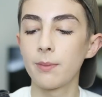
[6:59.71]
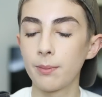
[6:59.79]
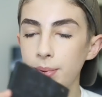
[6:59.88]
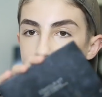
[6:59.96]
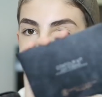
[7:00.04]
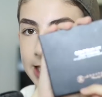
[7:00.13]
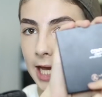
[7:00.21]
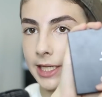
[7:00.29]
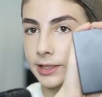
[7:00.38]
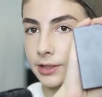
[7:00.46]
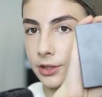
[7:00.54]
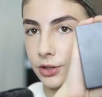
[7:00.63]
um, but it's the
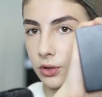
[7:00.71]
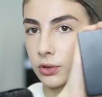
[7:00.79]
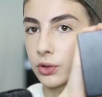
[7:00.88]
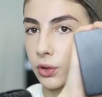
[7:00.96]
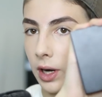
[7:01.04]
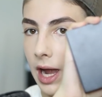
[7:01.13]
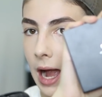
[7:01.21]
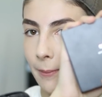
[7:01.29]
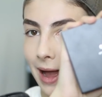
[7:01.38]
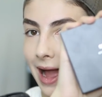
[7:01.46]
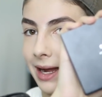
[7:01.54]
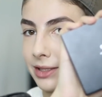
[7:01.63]
Anastasia contour kit.
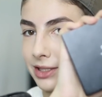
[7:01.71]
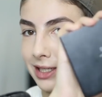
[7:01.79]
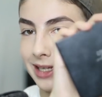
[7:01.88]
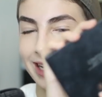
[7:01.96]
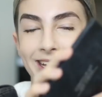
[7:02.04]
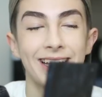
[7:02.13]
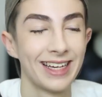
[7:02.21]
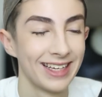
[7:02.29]
I'm actually